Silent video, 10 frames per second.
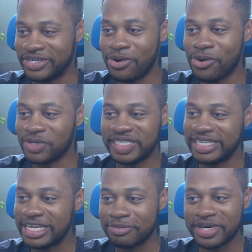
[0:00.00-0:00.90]
the whole
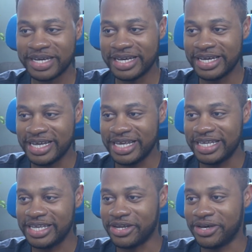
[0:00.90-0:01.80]
team
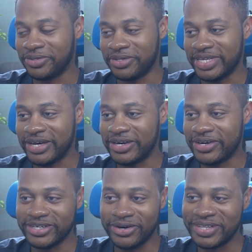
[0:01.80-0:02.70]
you know
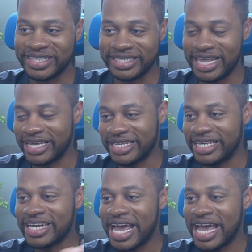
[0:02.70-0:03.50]
on like in